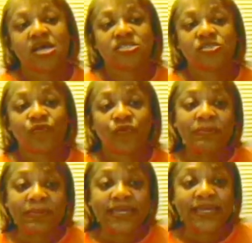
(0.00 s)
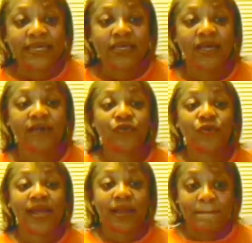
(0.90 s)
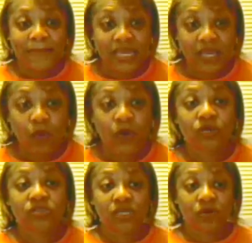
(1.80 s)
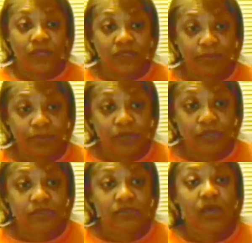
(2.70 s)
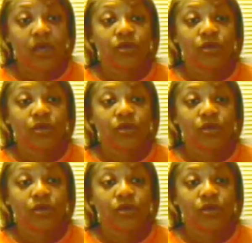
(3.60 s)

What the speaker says: So for me, if you're like me, where you didn't read the books,